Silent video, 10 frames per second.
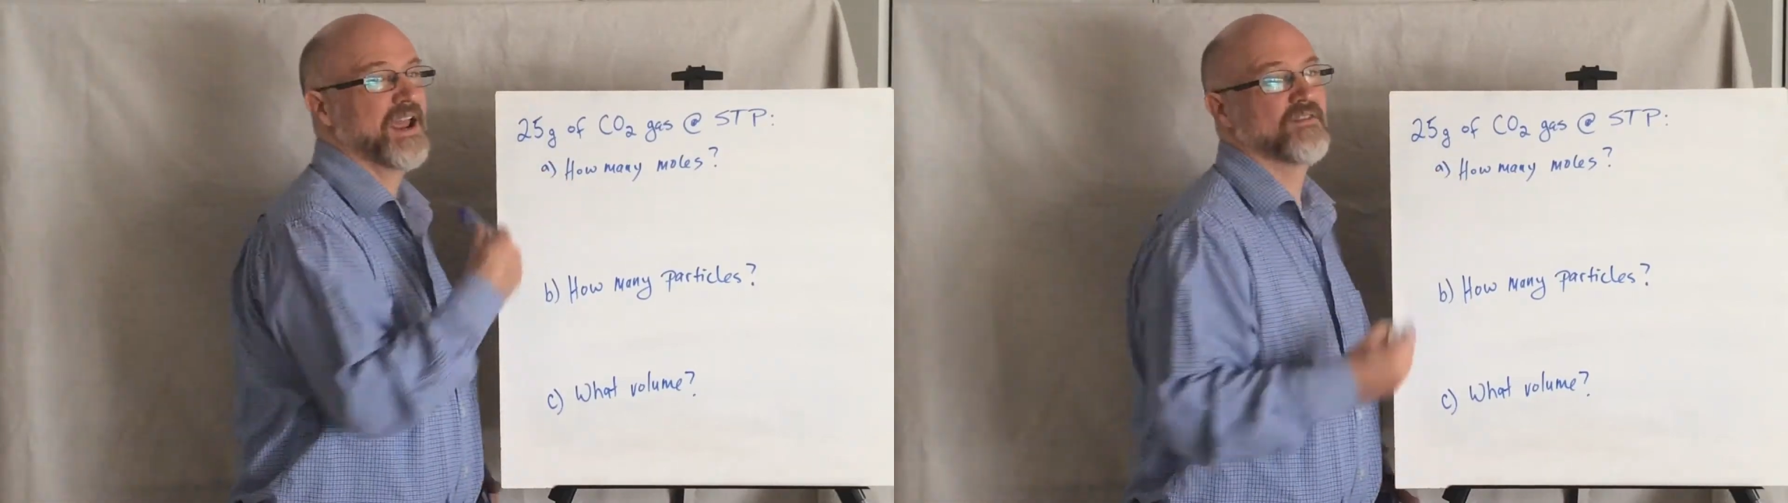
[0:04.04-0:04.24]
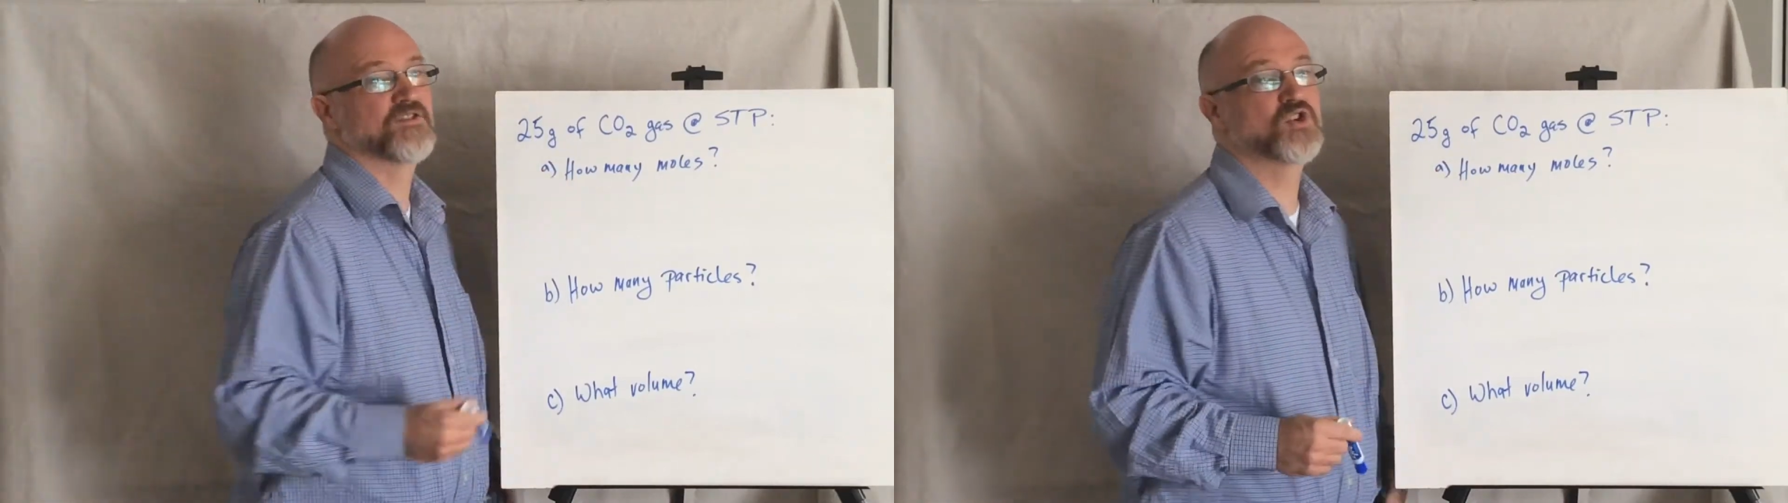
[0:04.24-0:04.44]

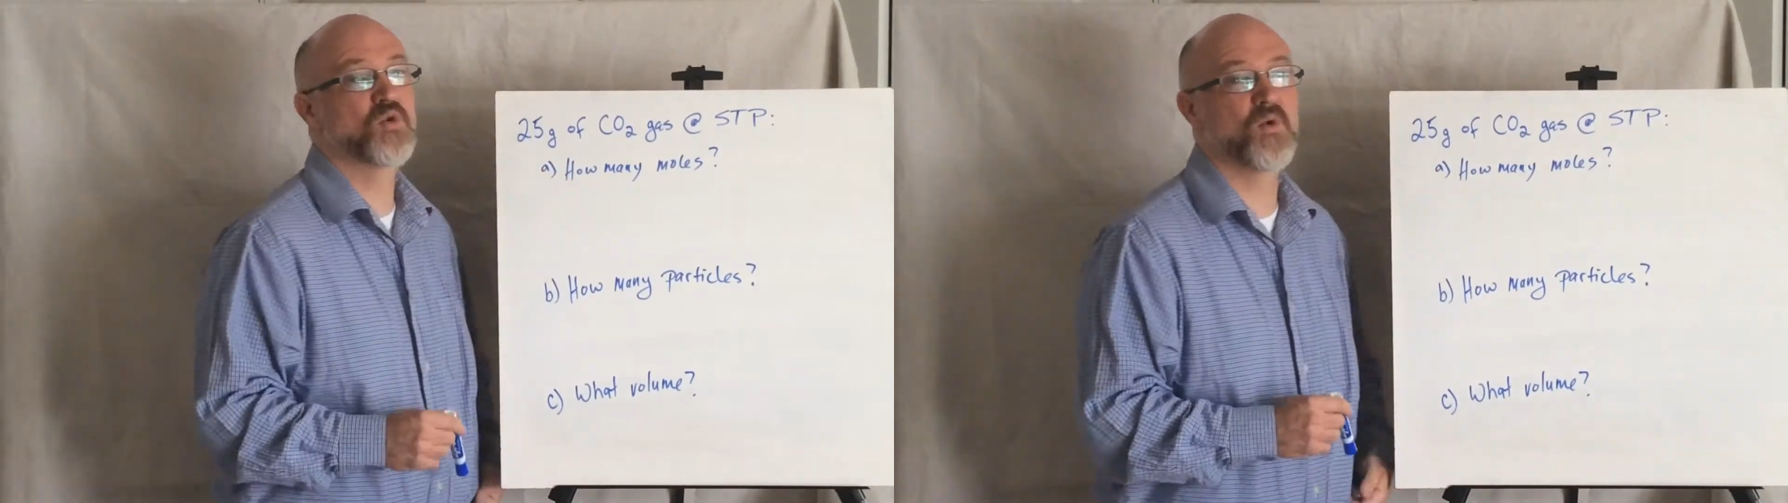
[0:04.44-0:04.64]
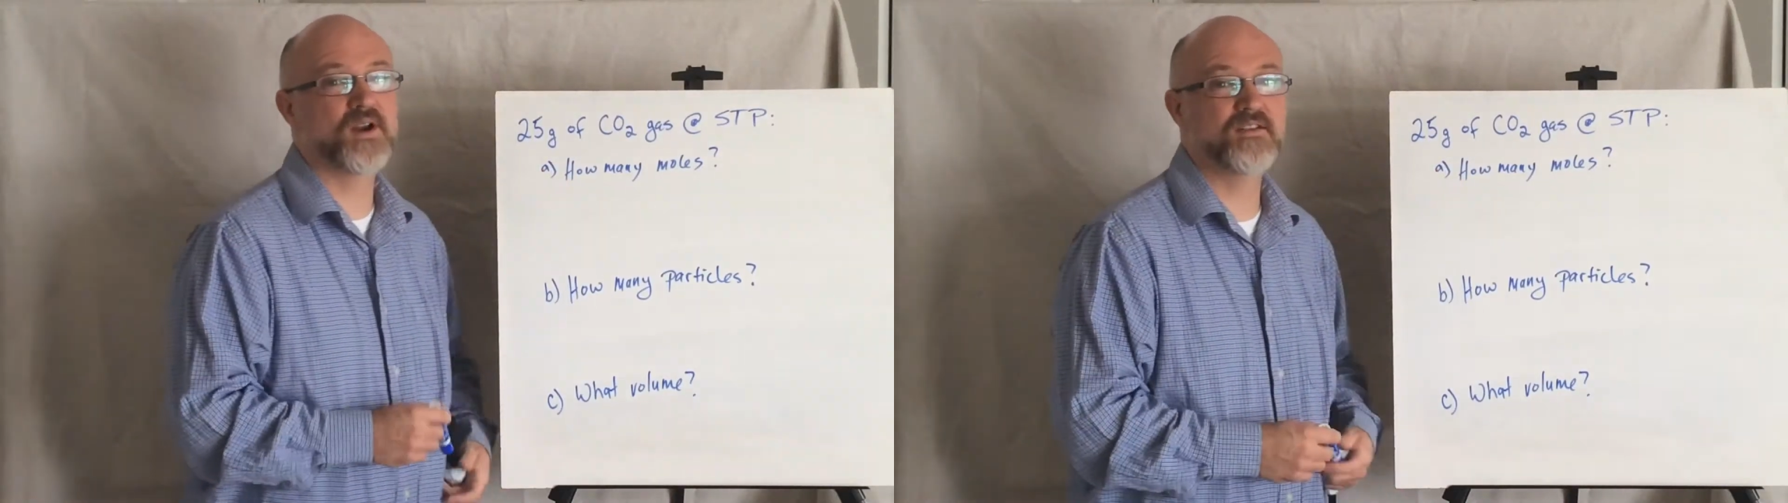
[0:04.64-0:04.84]
have
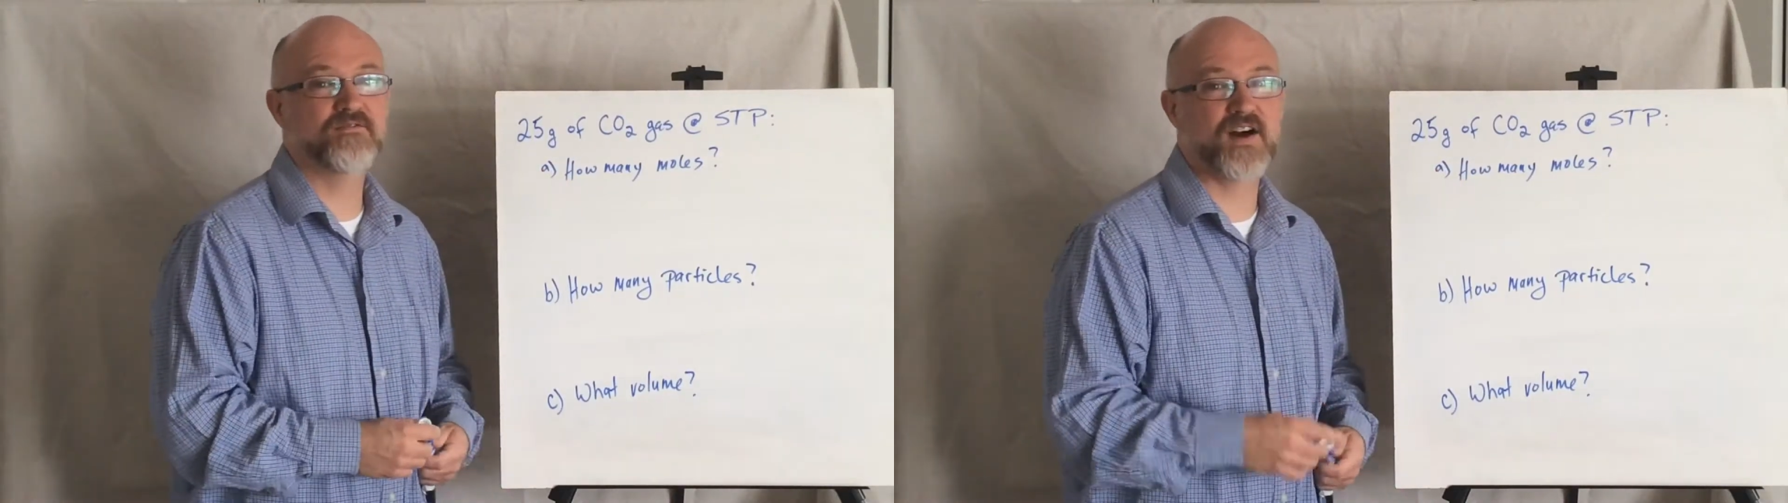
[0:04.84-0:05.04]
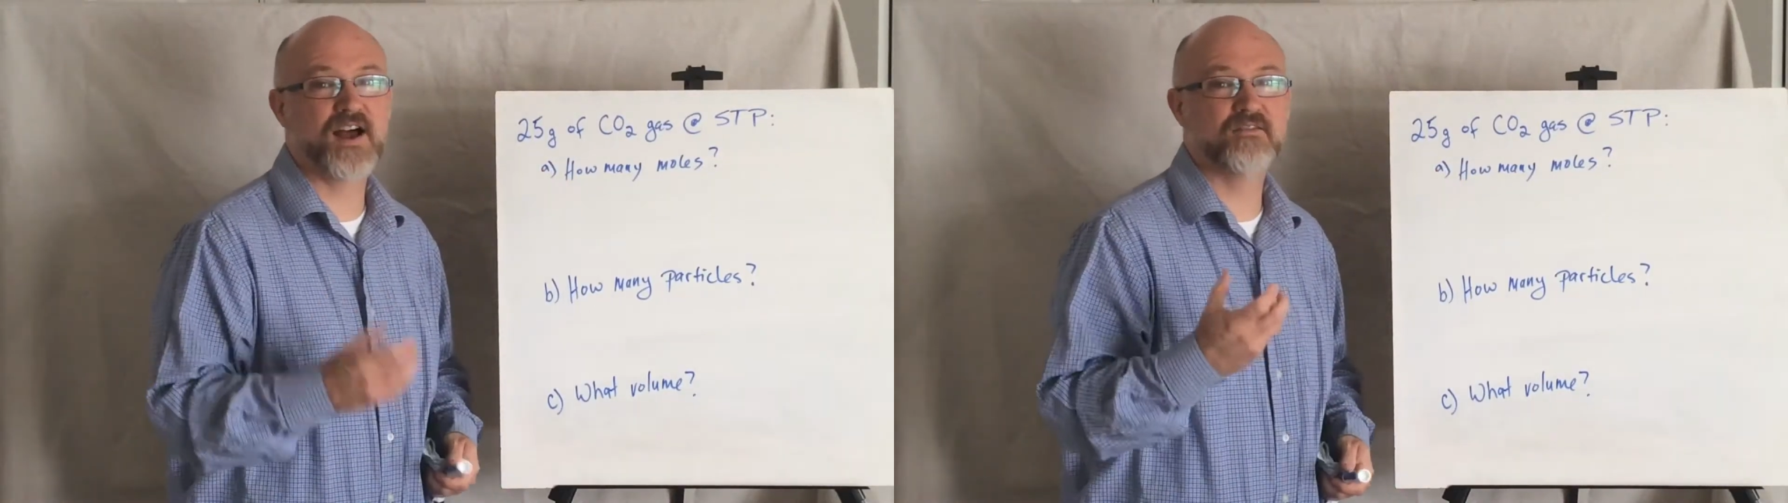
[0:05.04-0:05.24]

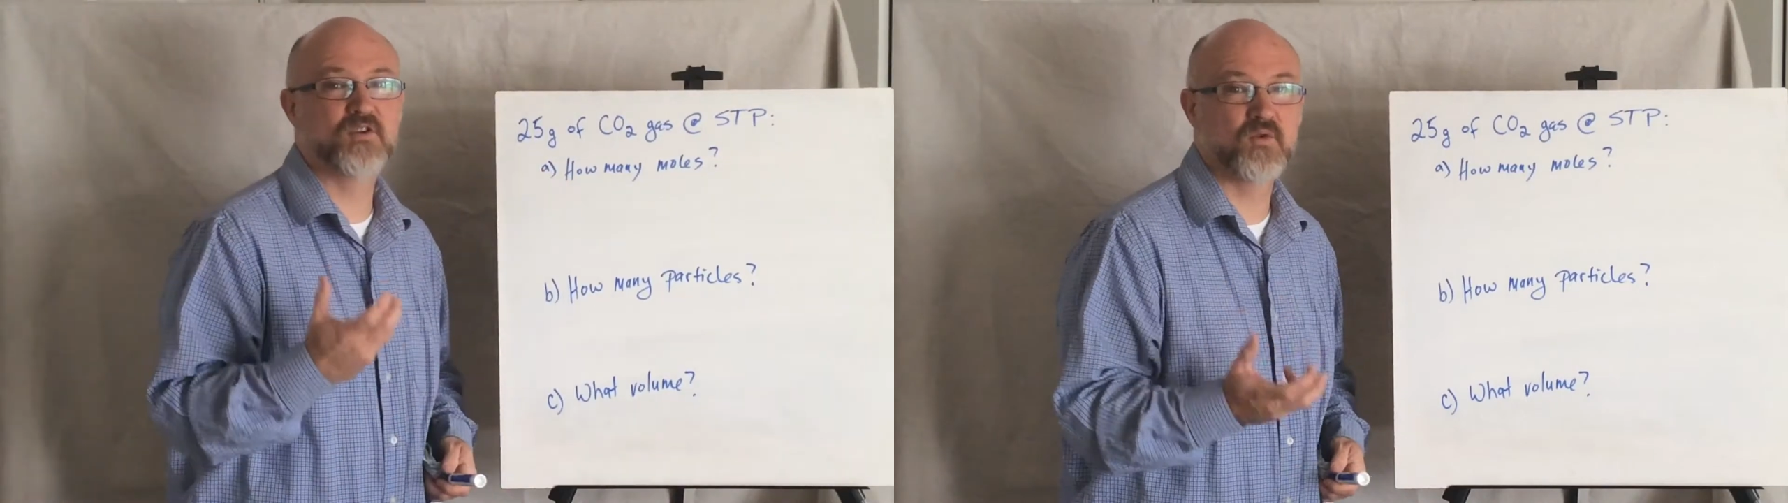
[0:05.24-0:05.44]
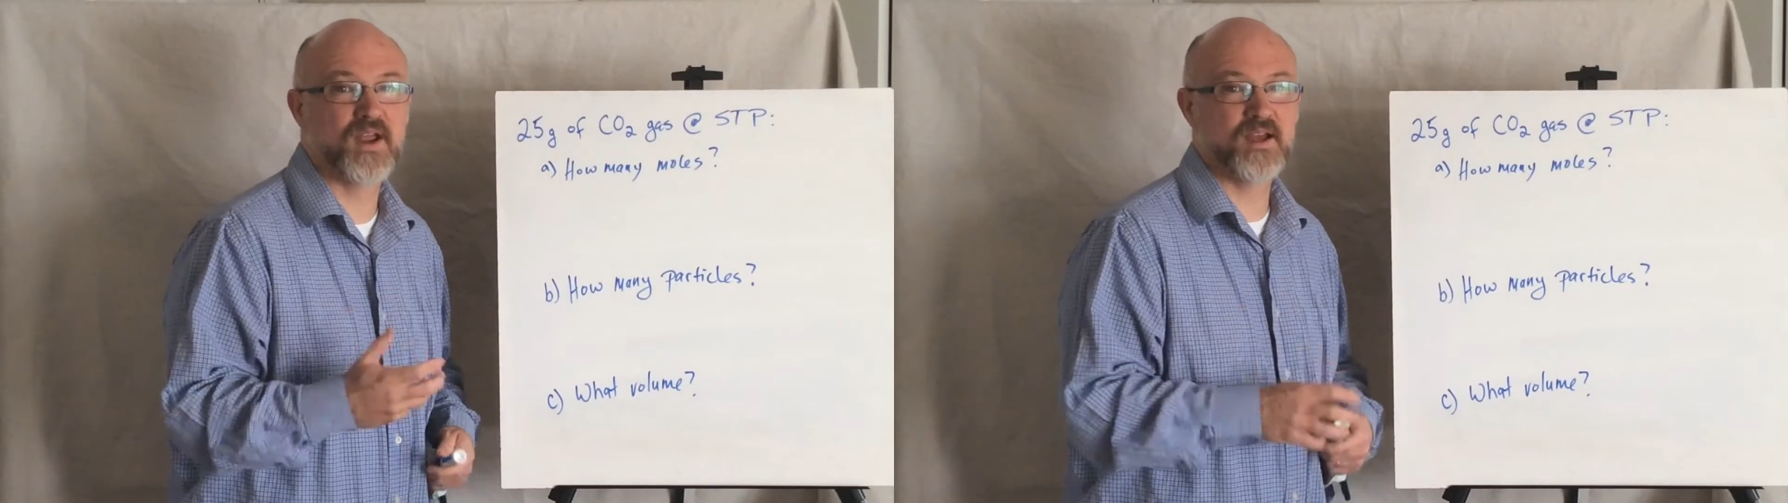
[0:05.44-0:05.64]
25
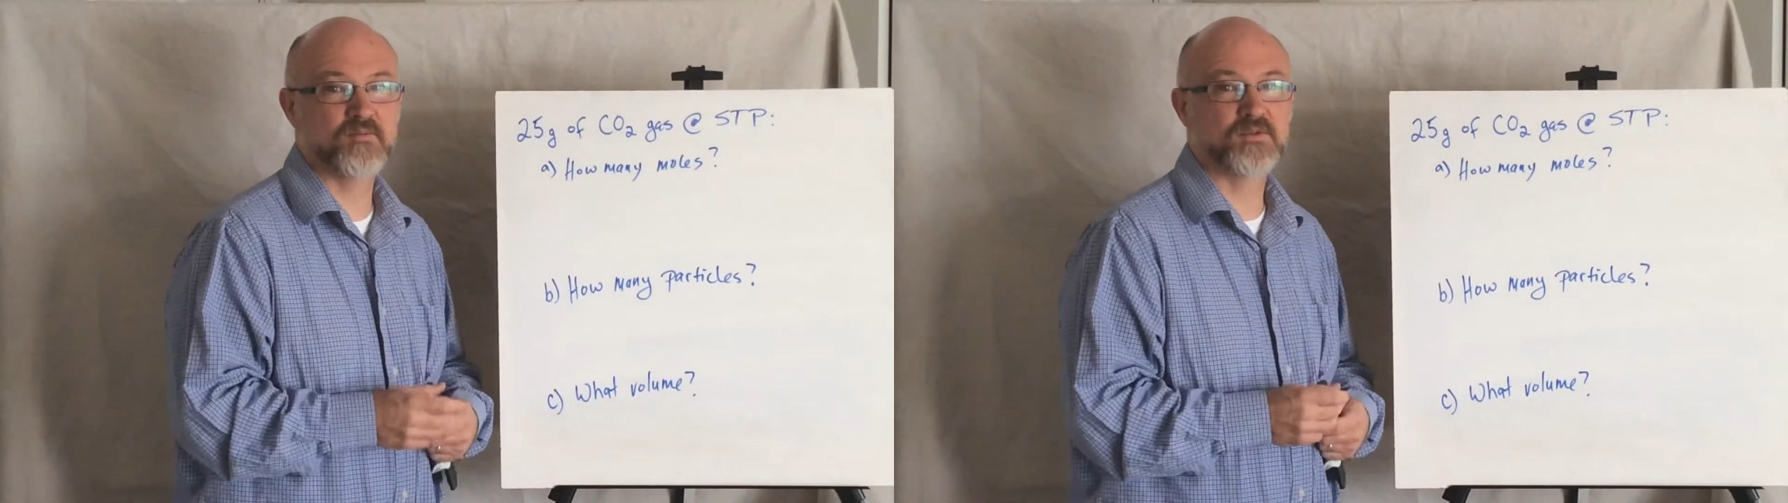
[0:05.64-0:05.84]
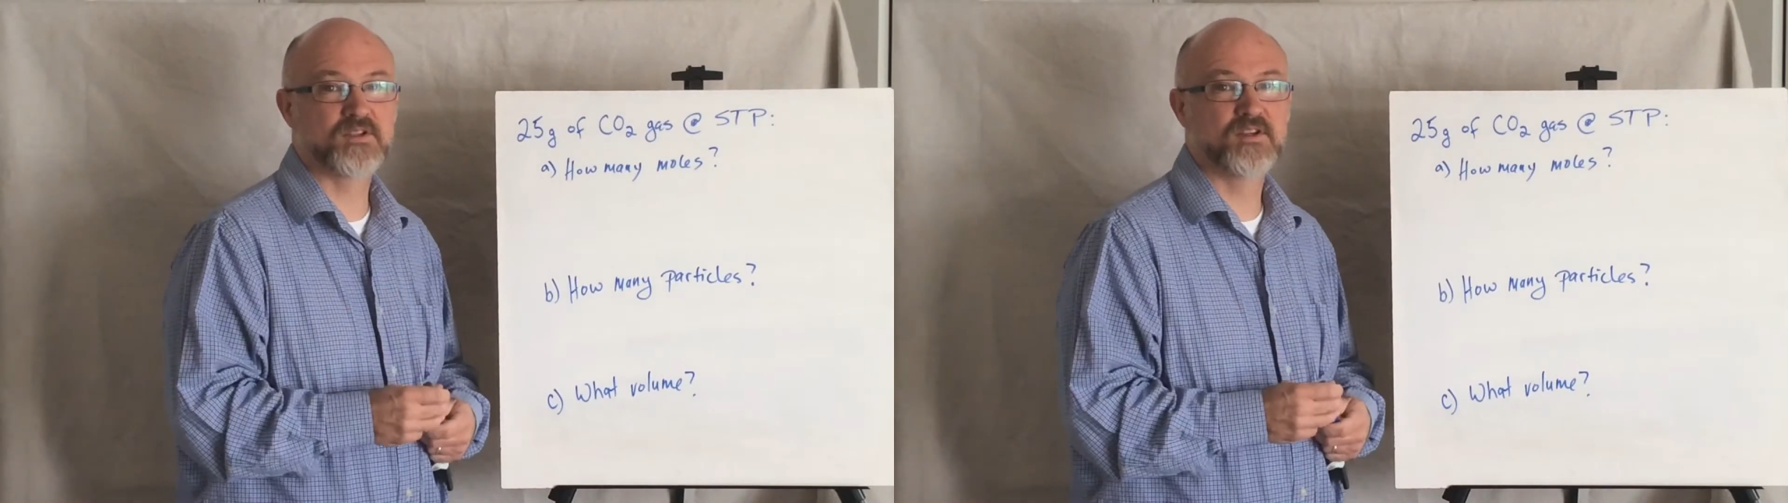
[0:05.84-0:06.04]

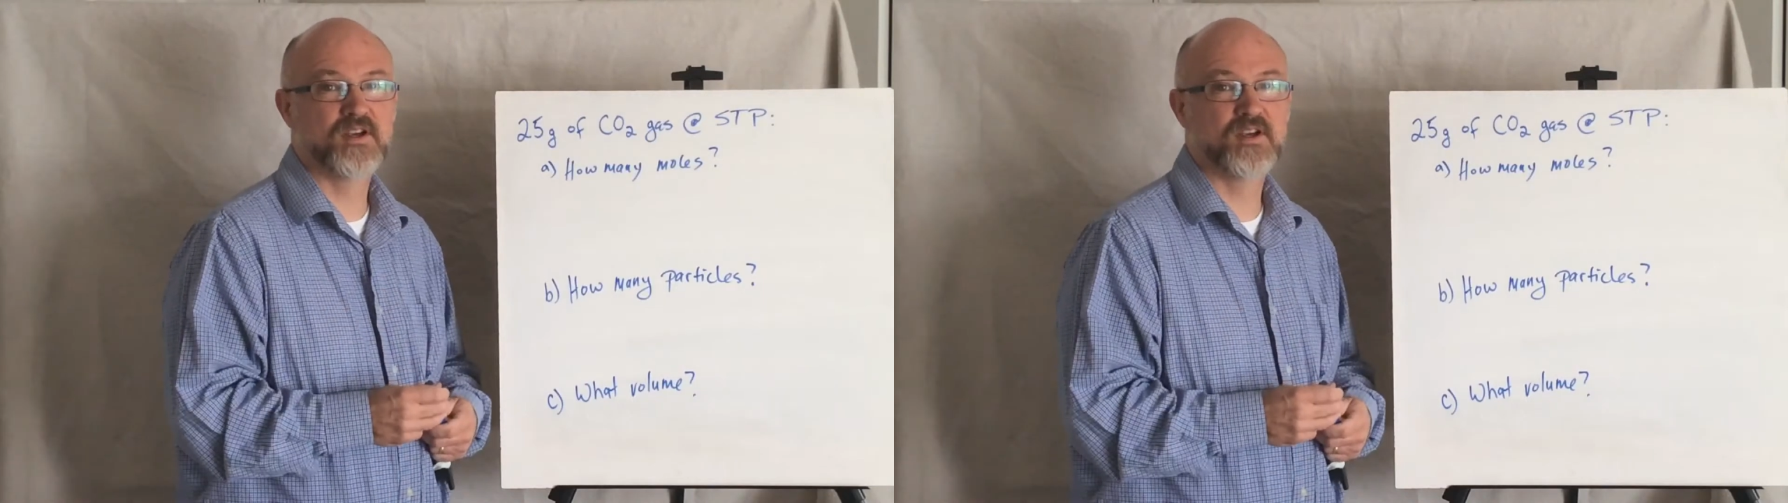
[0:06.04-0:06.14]
grams